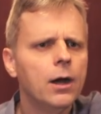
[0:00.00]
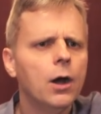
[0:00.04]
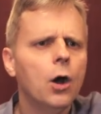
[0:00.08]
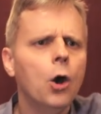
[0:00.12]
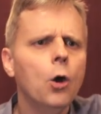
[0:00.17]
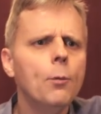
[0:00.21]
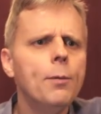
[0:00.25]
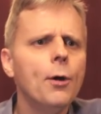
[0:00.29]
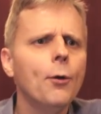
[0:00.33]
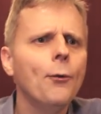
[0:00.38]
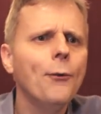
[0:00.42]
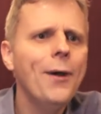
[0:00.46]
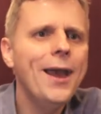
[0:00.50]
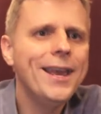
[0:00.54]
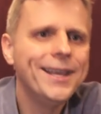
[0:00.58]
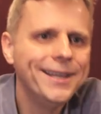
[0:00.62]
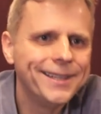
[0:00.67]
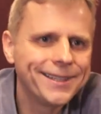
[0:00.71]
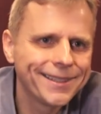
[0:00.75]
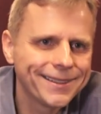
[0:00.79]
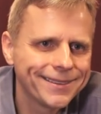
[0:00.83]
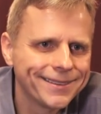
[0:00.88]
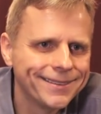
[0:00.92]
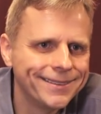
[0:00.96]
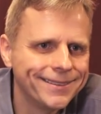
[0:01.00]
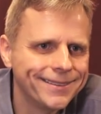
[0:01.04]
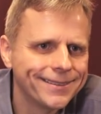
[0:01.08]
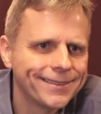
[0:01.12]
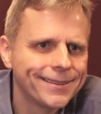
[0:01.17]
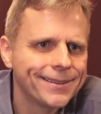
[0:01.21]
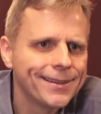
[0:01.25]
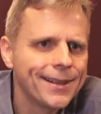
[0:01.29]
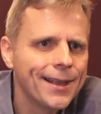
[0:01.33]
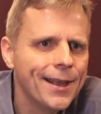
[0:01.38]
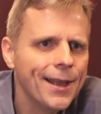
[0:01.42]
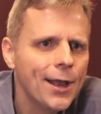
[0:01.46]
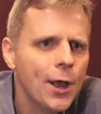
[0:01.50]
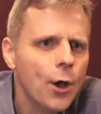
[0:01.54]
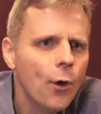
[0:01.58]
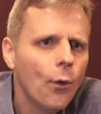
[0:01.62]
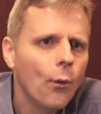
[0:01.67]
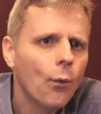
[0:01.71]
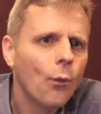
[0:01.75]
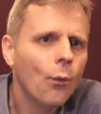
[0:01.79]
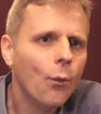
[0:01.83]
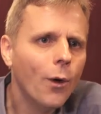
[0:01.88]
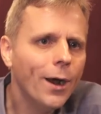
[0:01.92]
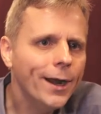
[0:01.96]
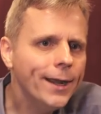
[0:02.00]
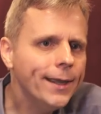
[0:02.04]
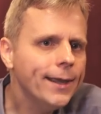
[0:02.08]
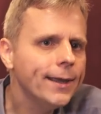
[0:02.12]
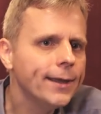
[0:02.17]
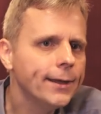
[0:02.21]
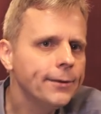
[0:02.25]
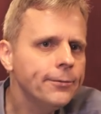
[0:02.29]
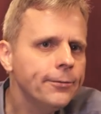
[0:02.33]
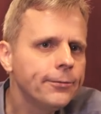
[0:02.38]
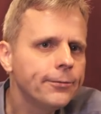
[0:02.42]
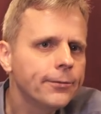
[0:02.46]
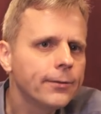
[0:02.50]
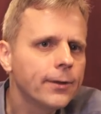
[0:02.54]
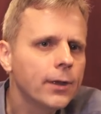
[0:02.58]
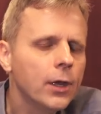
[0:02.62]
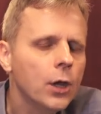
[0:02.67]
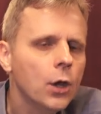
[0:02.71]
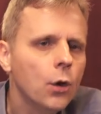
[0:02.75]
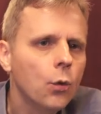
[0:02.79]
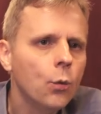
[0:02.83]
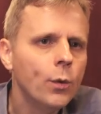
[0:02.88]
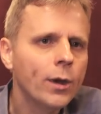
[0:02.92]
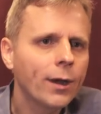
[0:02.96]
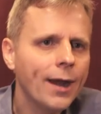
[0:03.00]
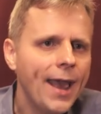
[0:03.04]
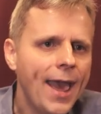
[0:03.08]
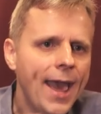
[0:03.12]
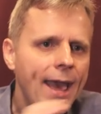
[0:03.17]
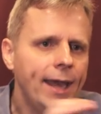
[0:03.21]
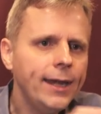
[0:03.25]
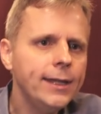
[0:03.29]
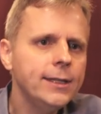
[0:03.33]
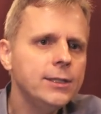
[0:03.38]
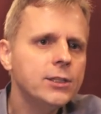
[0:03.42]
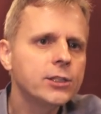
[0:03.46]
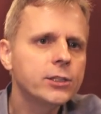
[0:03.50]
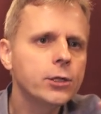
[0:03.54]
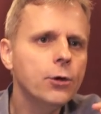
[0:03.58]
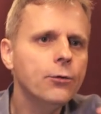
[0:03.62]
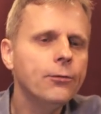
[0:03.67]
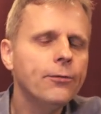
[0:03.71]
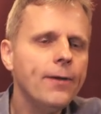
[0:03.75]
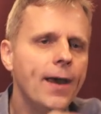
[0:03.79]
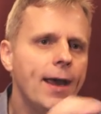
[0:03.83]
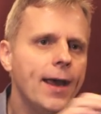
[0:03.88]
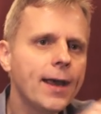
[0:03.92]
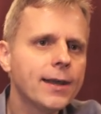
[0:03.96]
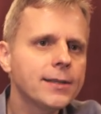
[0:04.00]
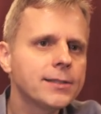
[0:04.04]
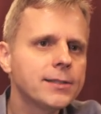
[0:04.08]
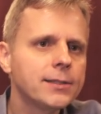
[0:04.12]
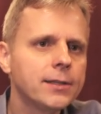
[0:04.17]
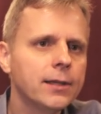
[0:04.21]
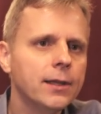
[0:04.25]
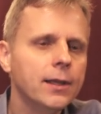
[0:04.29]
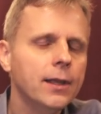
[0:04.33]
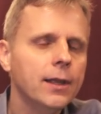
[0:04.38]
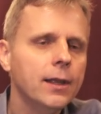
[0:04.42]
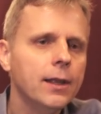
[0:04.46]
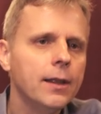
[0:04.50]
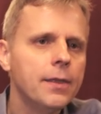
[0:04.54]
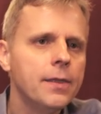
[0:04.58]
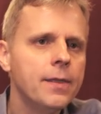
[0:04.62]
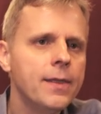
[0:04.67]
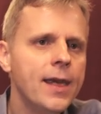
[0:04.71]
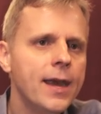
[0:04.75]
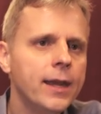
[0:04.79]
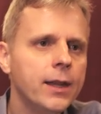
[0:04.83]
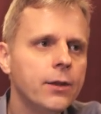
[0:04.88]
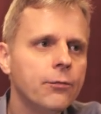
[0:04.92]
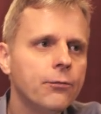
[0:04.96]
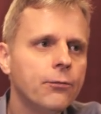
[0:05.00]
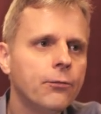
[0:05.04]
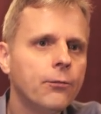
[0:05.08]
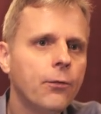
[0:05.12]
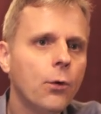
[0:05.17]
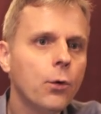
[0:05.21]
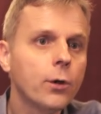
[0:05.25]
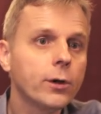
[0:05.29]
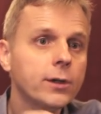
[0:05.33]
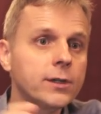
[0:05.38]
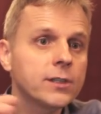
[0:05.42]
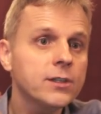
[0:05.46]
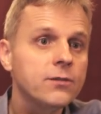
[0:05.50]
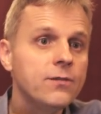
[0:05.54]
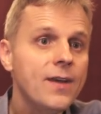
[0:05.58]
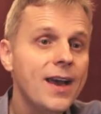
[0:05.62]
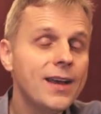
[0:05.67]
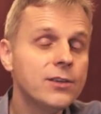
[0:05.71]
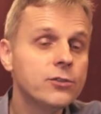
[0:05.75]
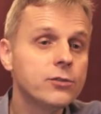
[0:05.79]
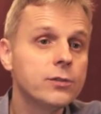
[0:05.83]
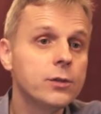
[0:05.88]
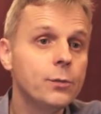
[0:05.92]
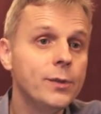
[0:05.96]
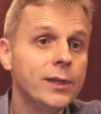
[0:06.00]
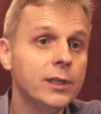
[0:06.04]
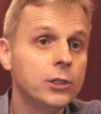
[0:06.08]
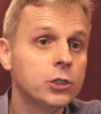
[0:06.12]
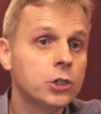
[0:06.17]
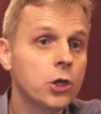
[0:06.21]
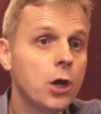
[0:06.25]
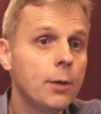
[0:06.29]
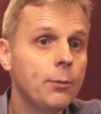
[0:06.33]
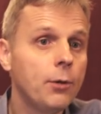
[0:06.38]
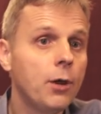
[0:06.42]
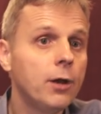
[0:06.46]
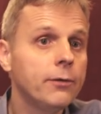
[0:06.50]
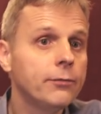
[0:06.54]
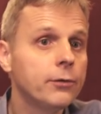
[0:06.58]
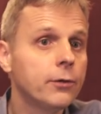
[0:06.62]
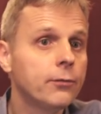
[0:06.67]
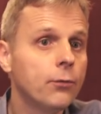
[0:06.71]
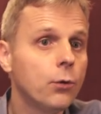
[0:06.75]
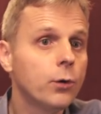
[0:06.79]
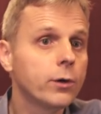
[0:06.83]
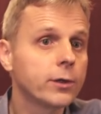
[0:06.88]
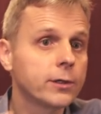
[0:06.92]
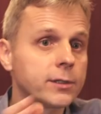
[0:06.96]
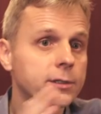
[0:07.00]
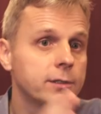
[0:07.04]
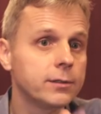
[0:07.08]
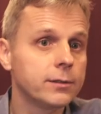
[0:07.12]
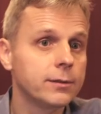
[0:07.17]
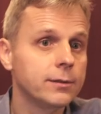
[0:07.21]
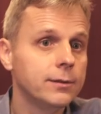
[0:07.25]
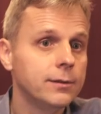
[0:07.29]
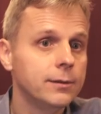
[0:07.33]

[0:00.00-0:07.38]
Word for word: Oh, but wait. What if we're adding so fast that it forks faster than we can chop off the forks?